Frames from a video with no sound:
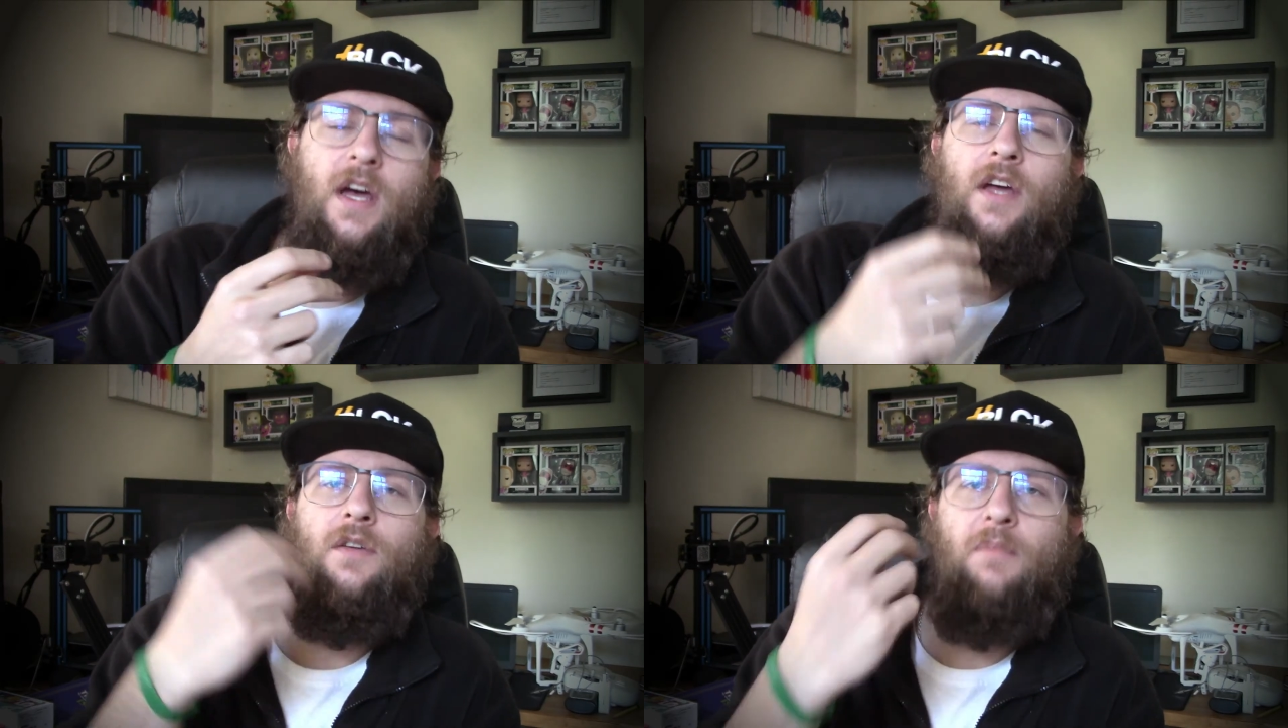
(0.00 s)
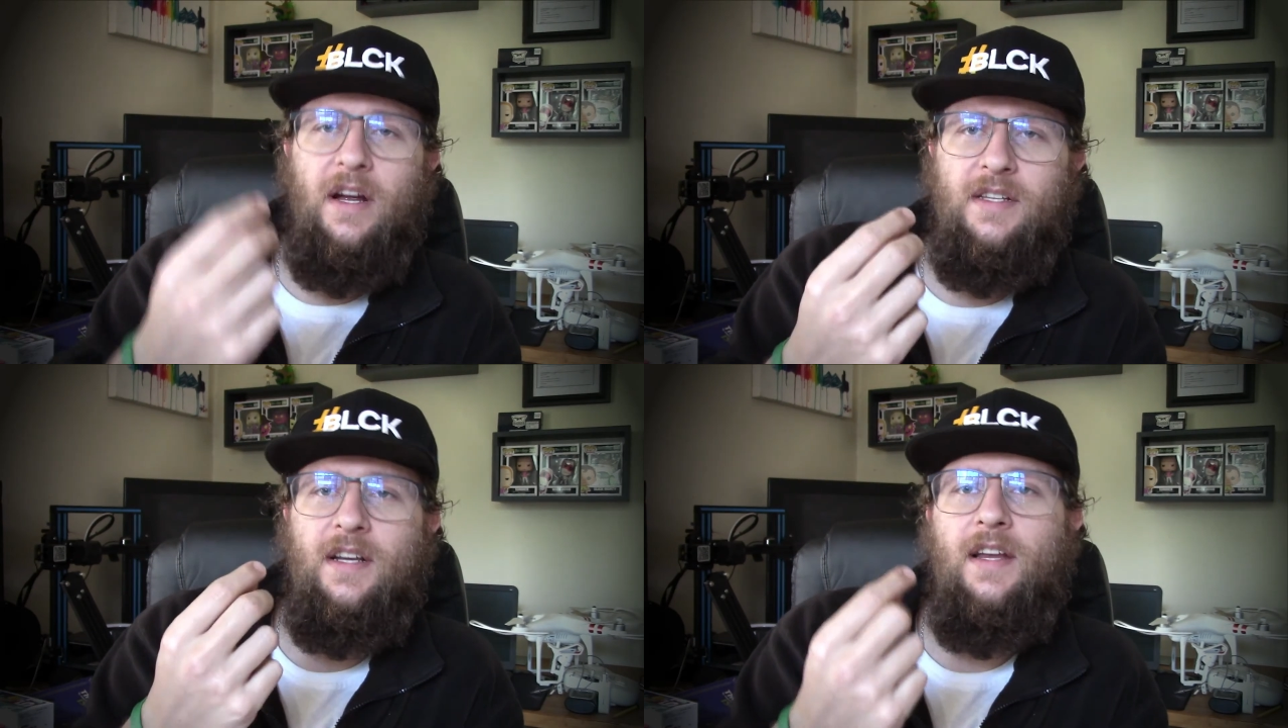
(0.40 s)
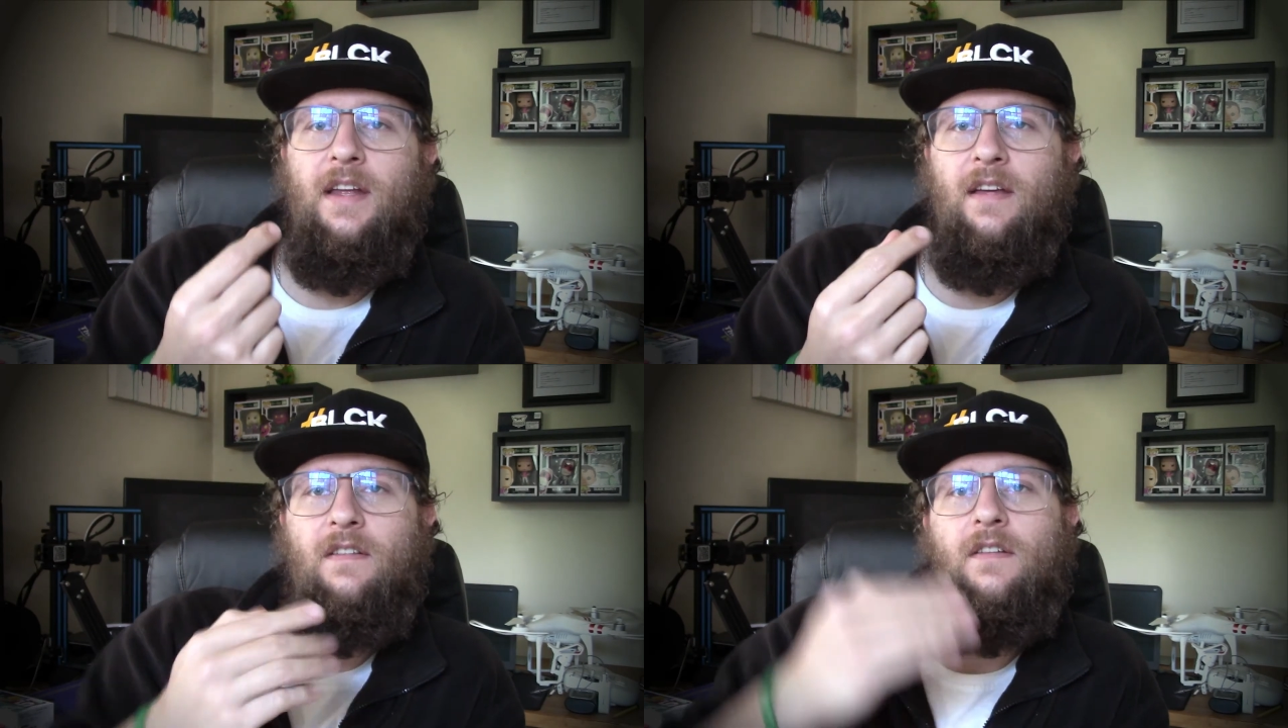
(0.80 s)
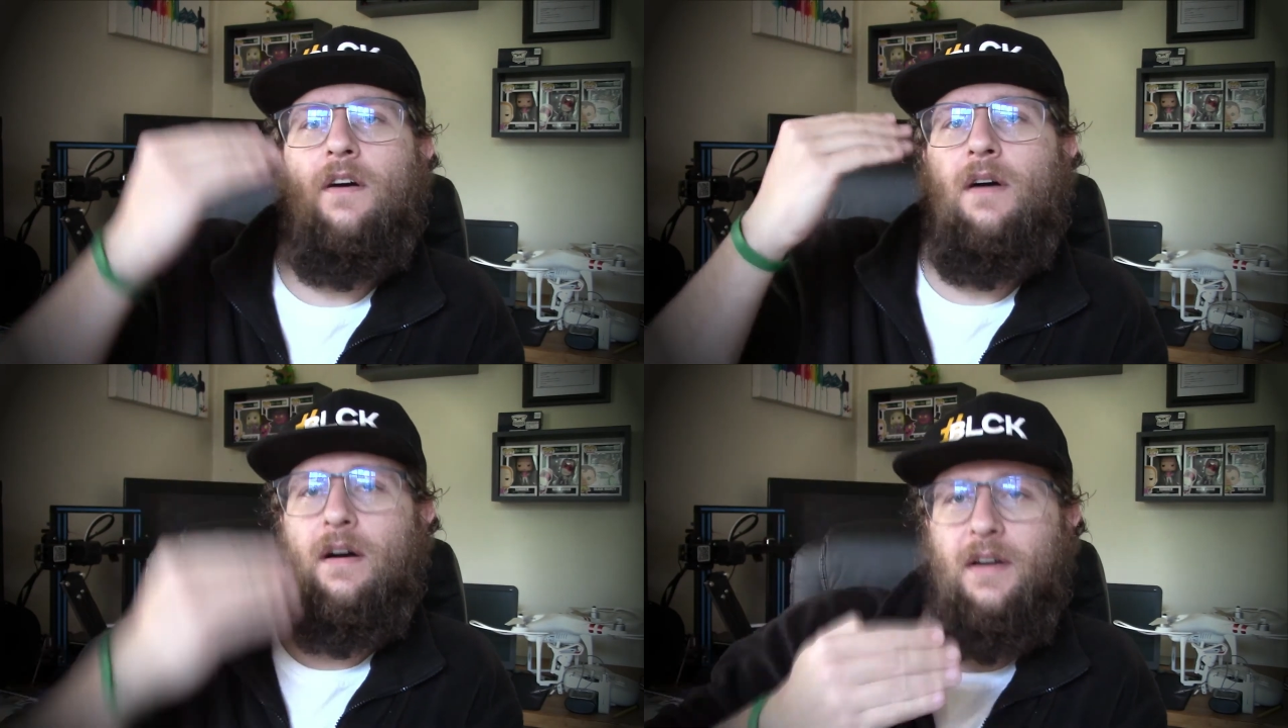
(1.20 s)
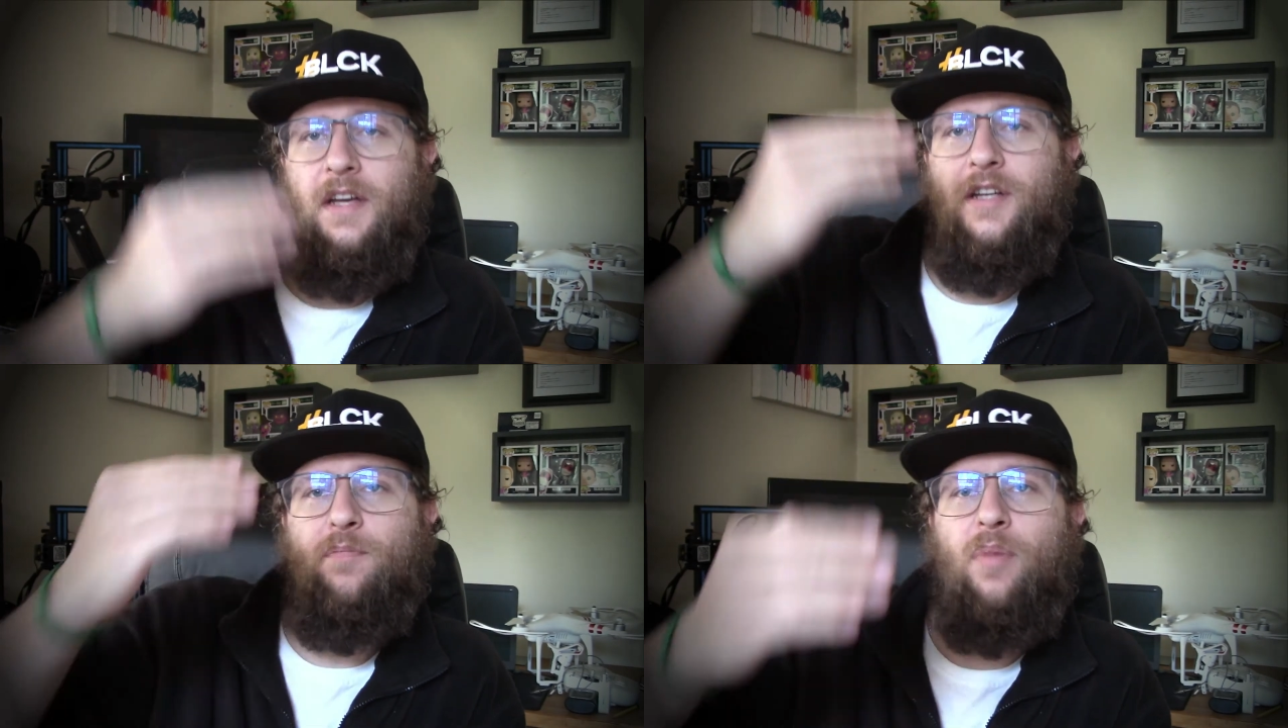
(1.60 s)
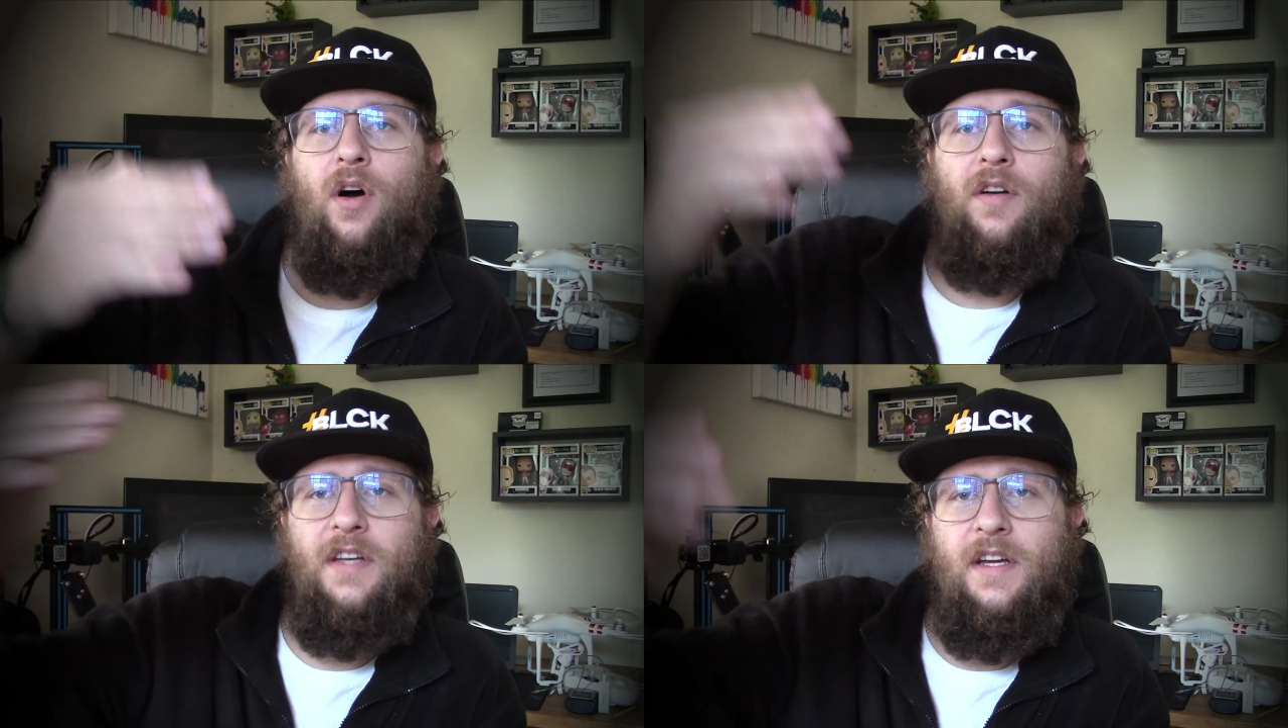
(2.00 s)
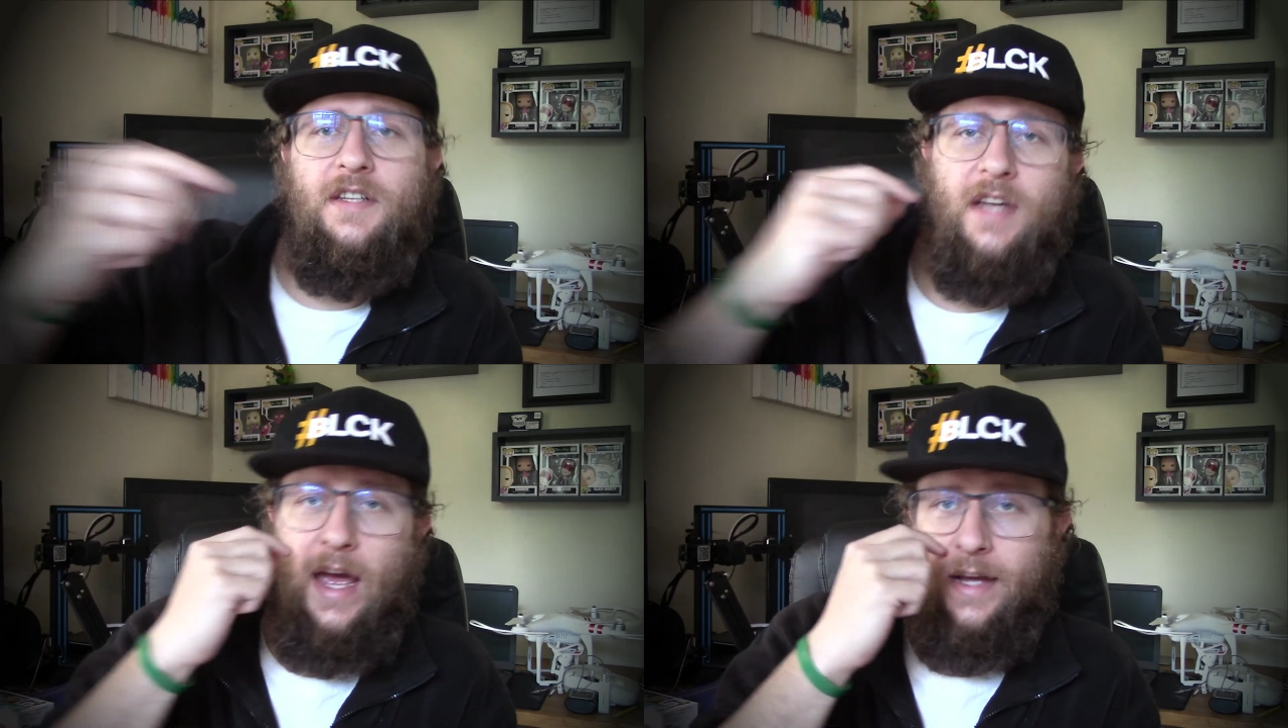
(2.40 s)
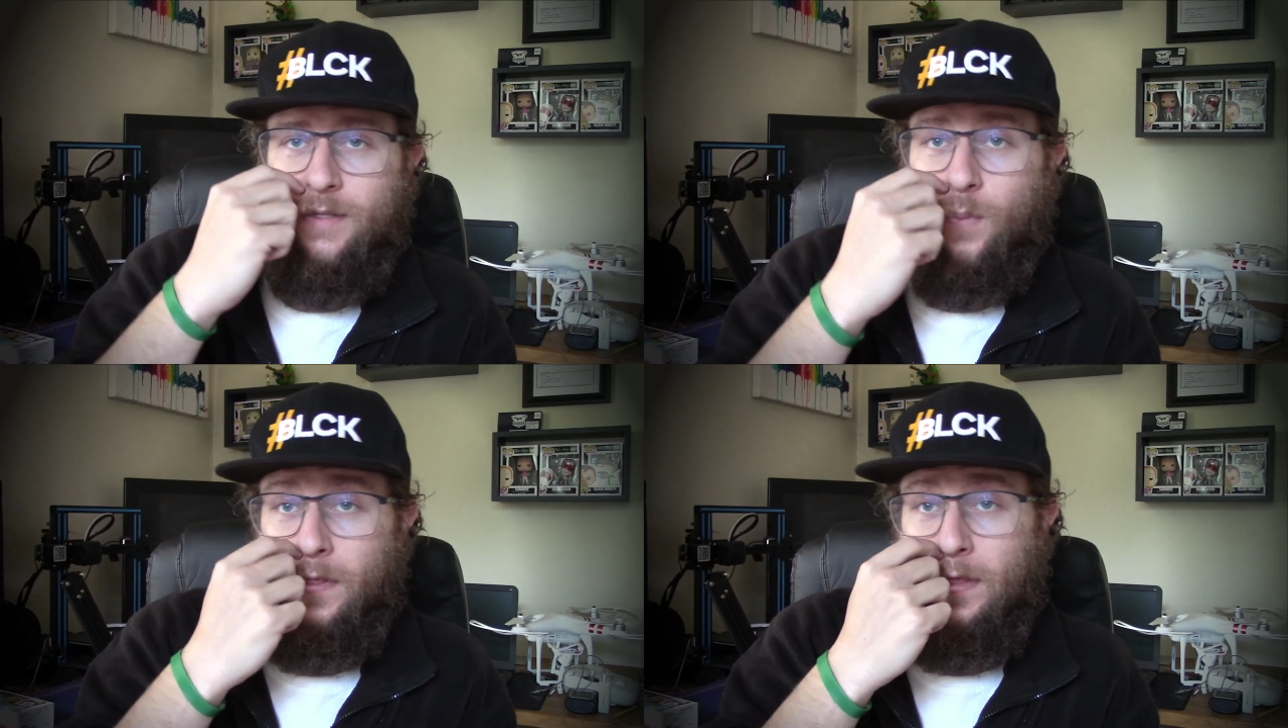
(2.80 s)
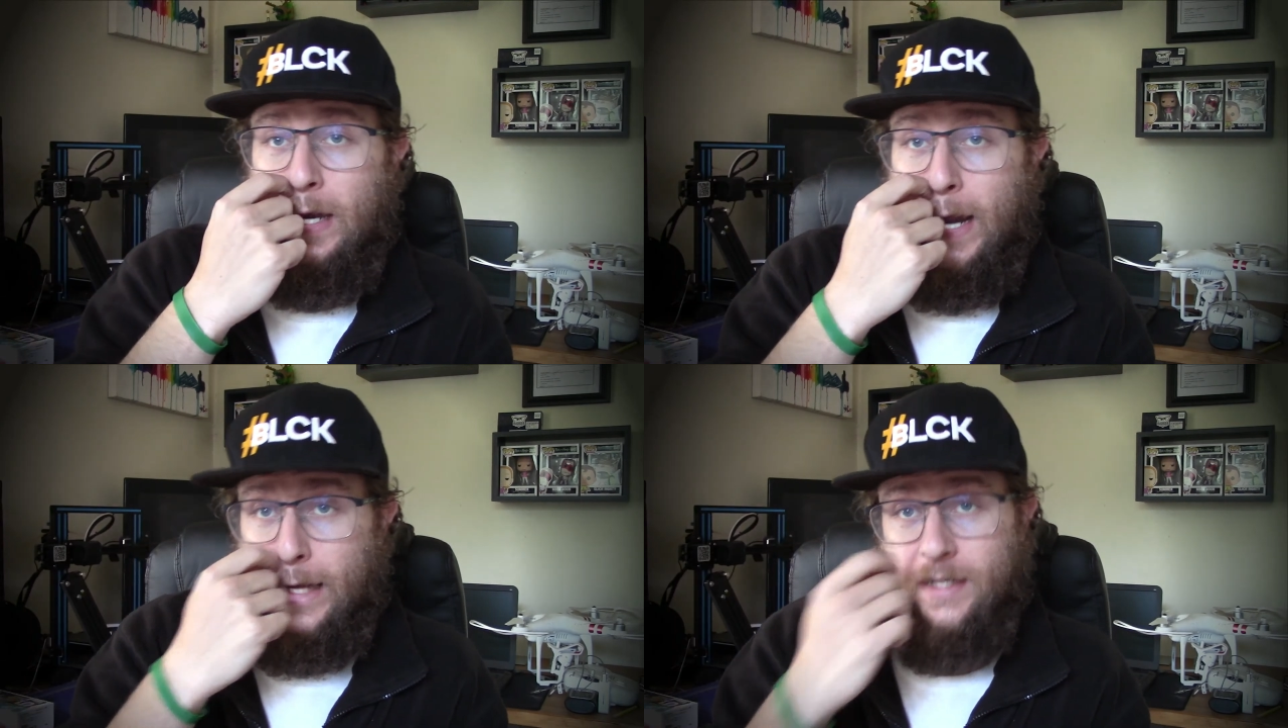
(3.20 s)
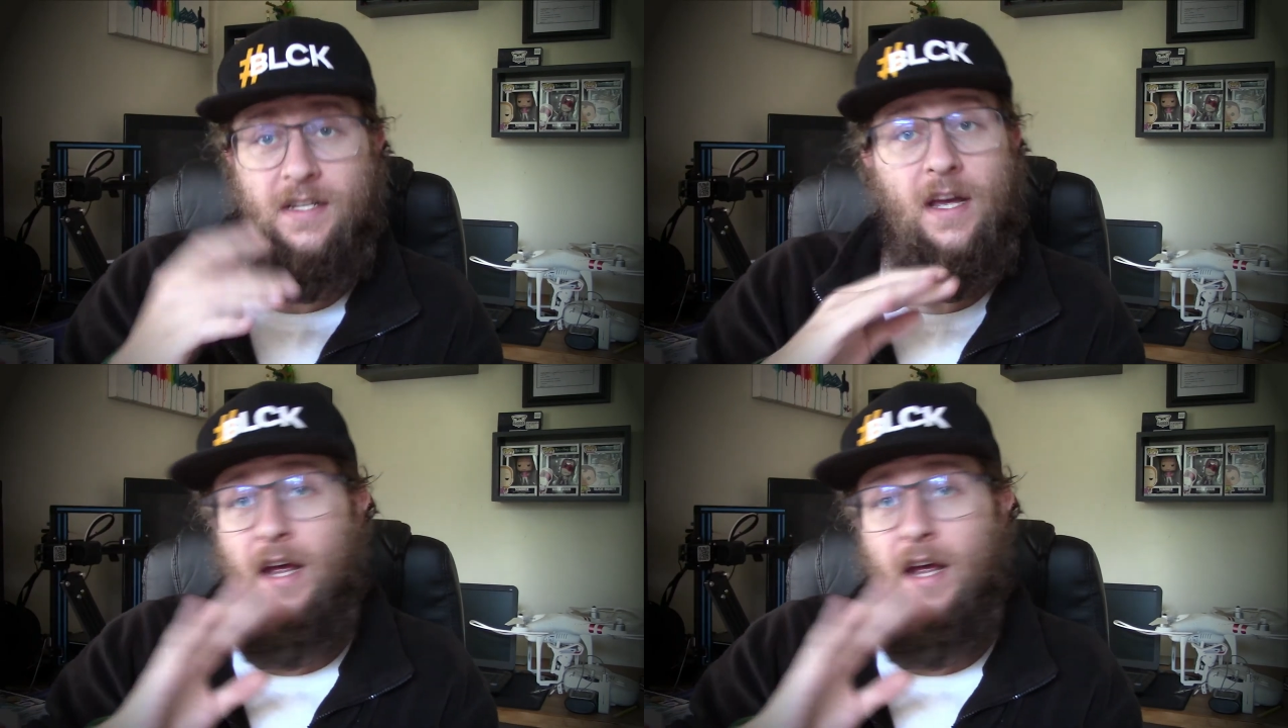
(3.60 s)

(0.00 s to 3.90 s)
You basically need to know how each part interacts with the next.